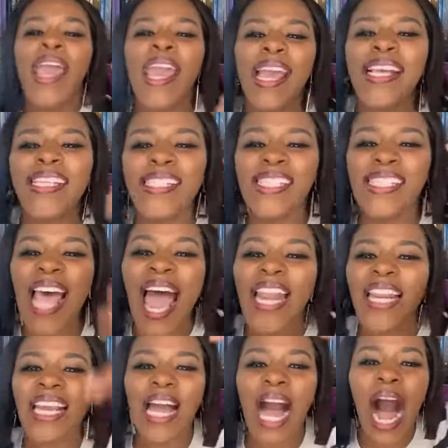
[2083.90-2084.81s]
He
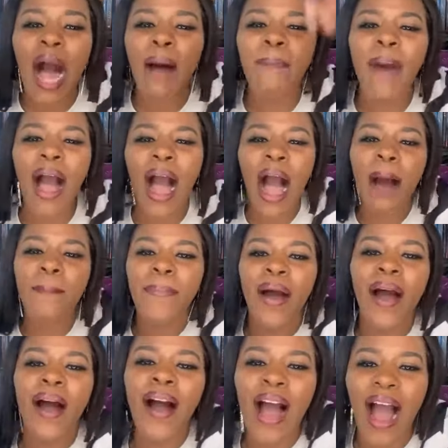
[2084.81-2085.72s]
said, Come up
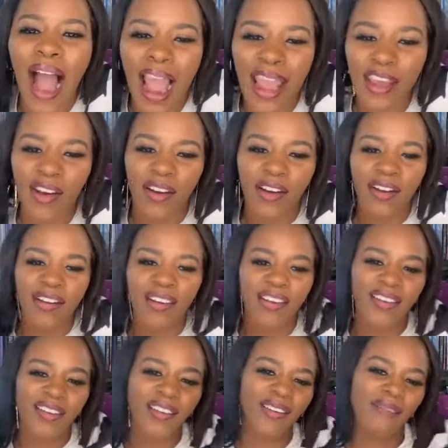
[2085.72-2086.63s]
higher.
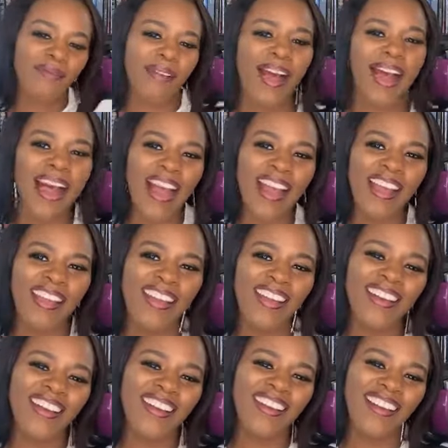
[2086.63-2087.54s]
My
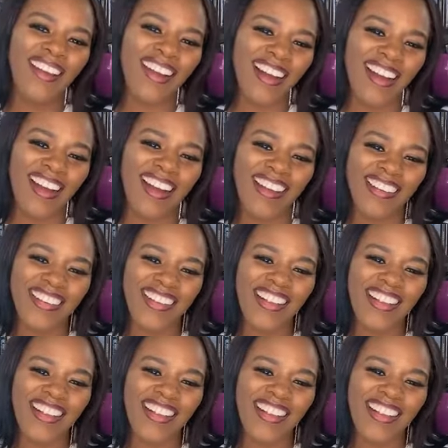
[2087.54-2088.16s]
God.